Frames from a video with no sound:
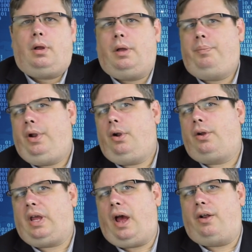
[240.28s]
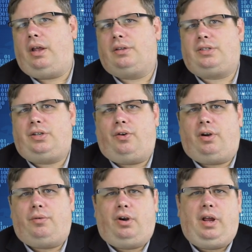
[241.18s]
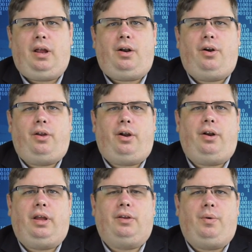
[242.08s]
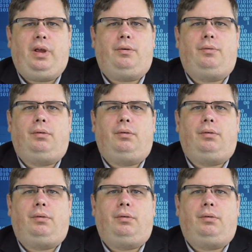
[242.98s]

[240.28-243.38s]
Imperial County and Stuart were hit earlier in the week